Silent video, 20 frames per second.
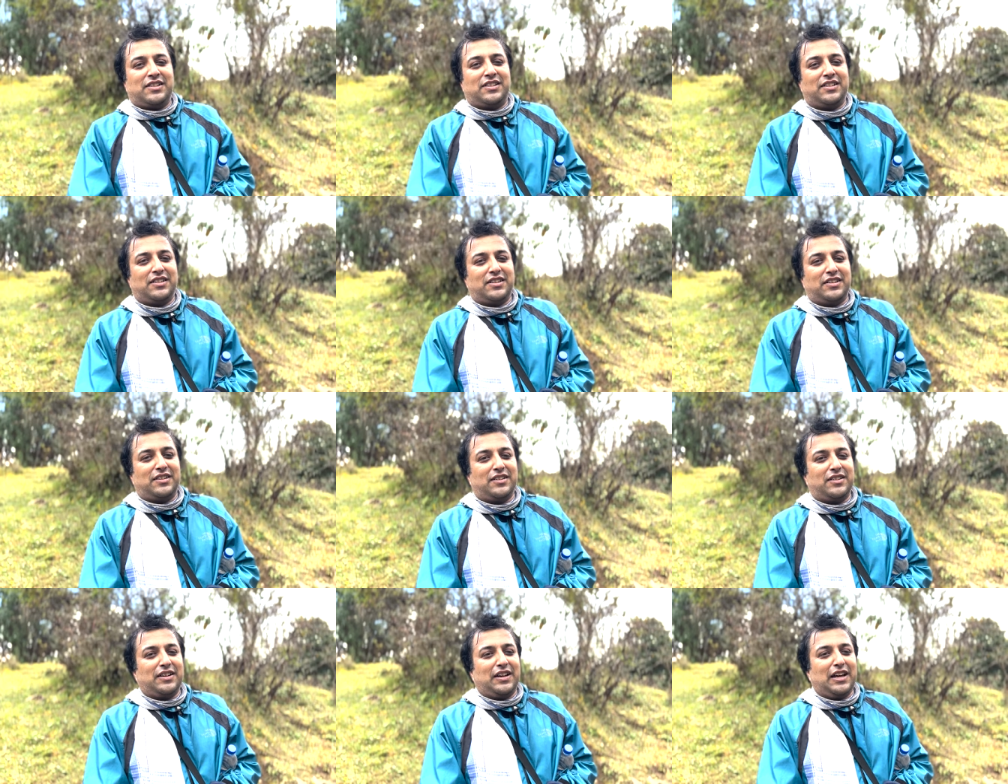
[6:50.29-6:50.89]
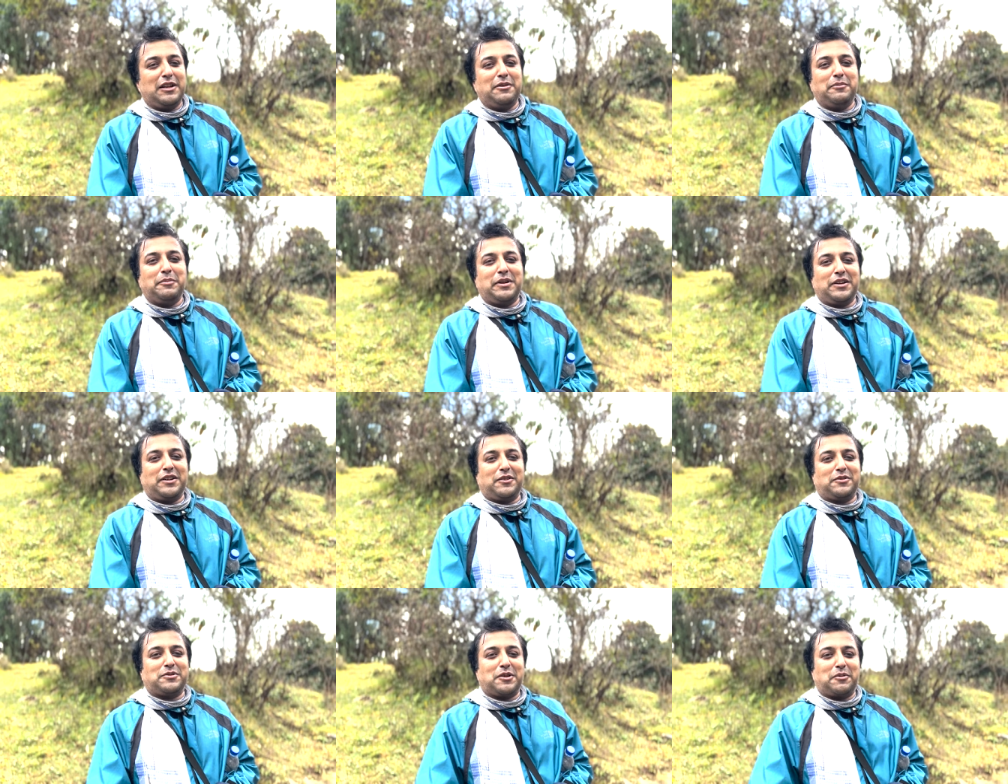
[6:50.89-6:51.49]
uh
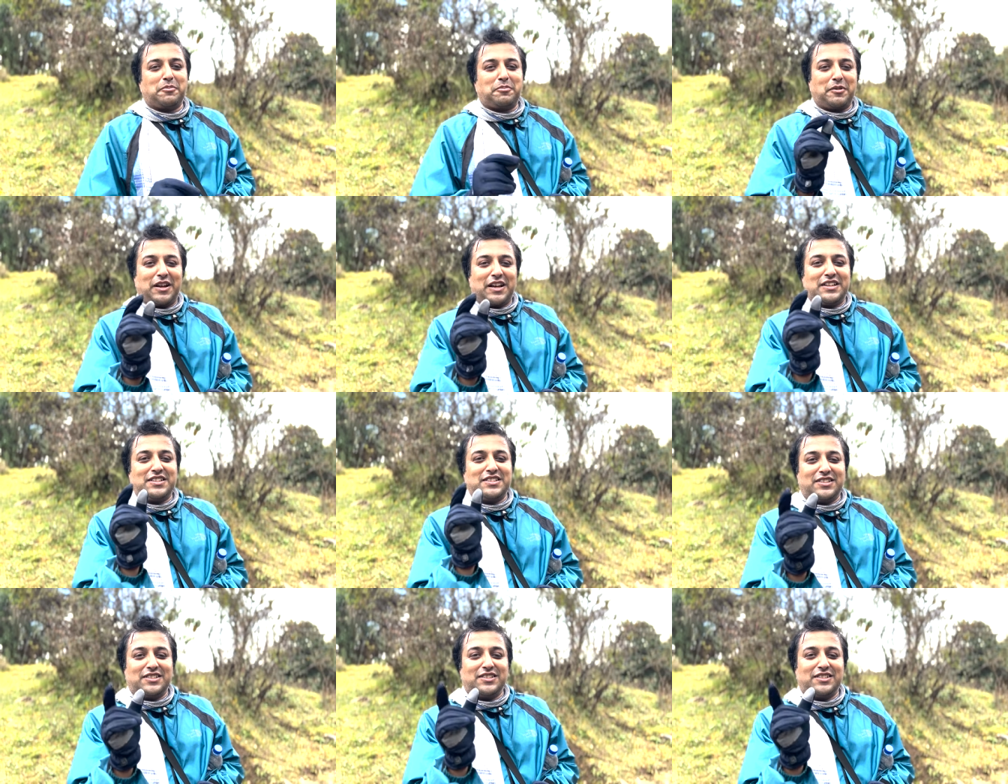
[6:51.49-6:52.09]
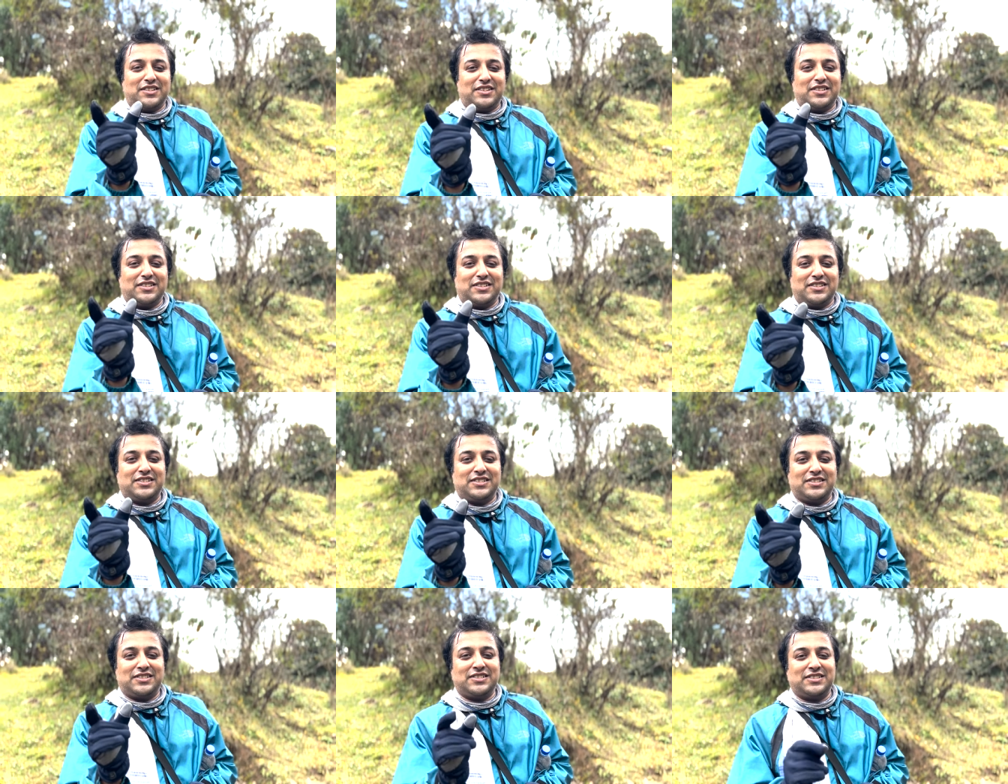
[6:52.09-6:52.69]
element of surprise in the
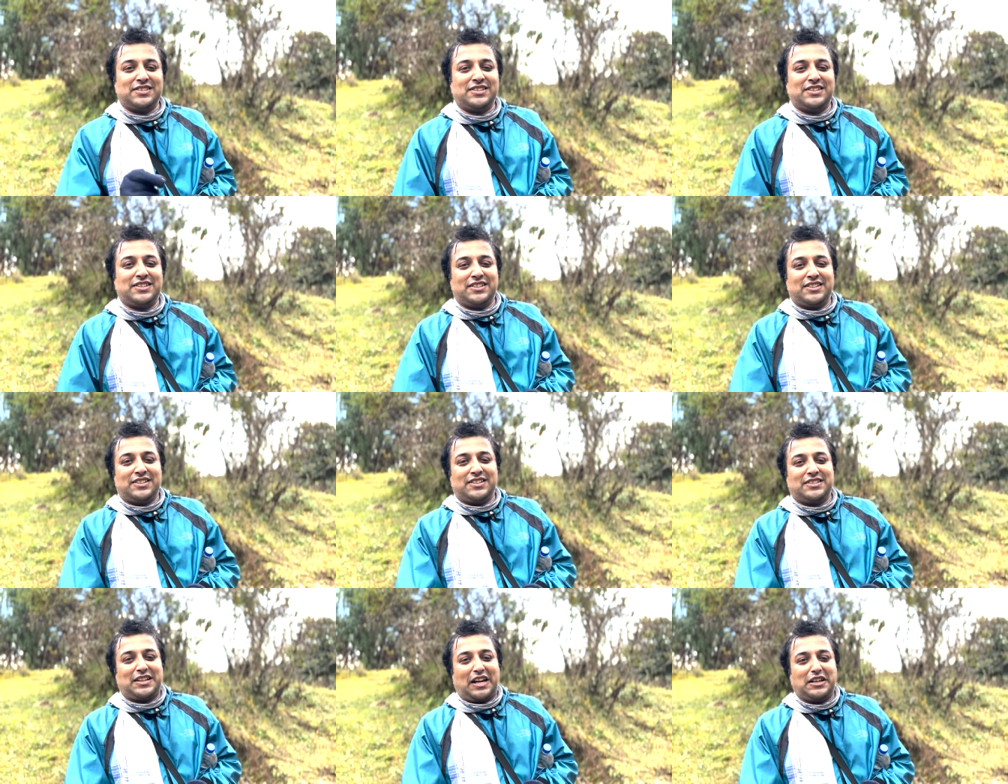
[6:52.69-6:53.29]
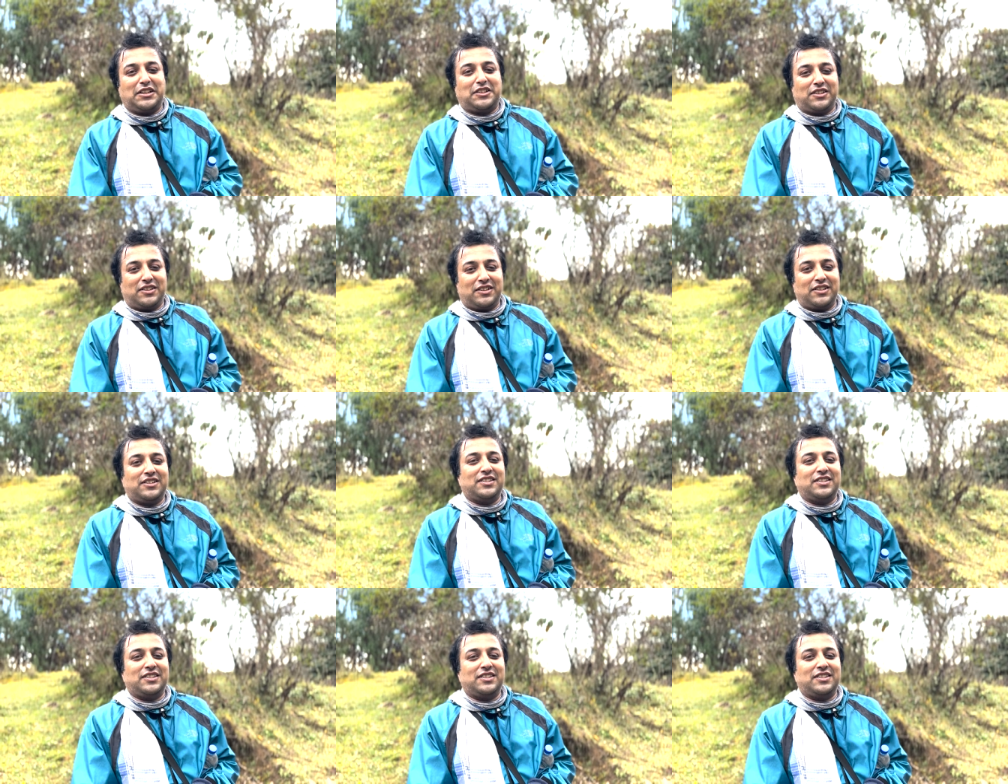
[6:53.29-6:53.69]
title.